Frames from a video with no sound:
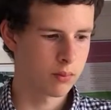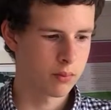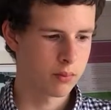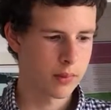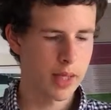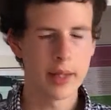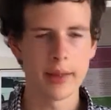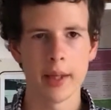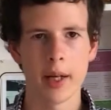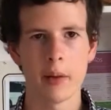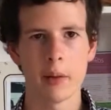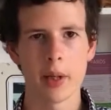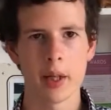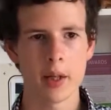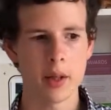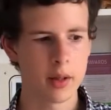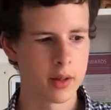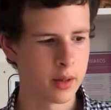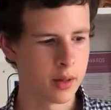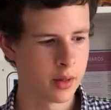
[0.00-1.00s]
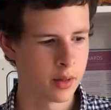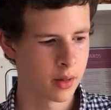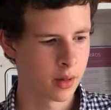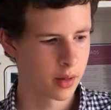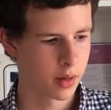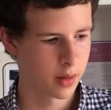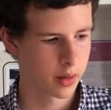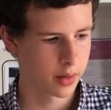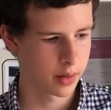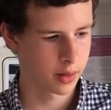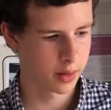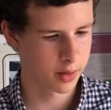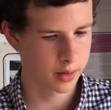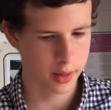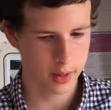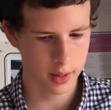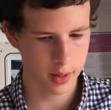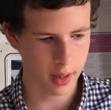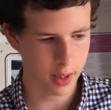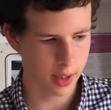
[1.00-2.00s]
And there we go. You can
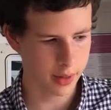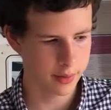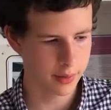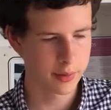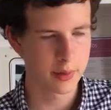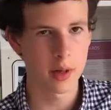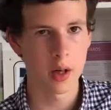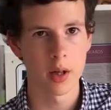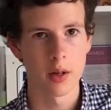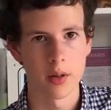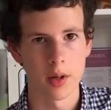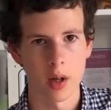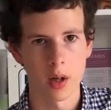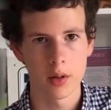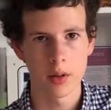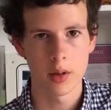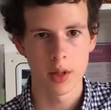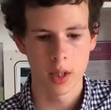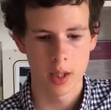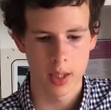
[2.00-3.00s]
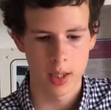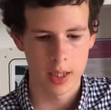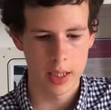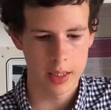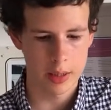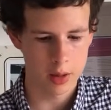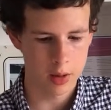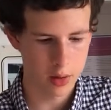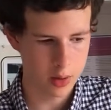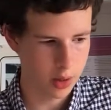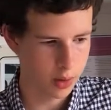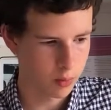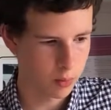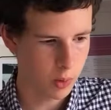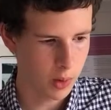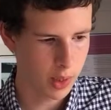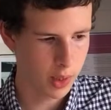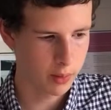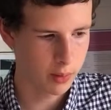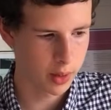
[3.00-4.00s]
see the light is turned on. It's looking
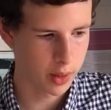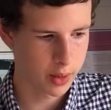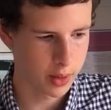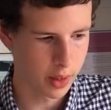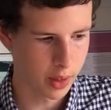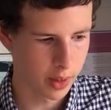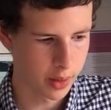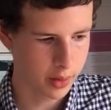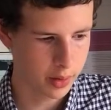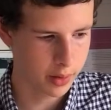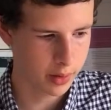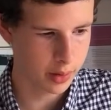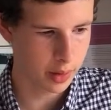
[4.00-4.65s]
really, really nice.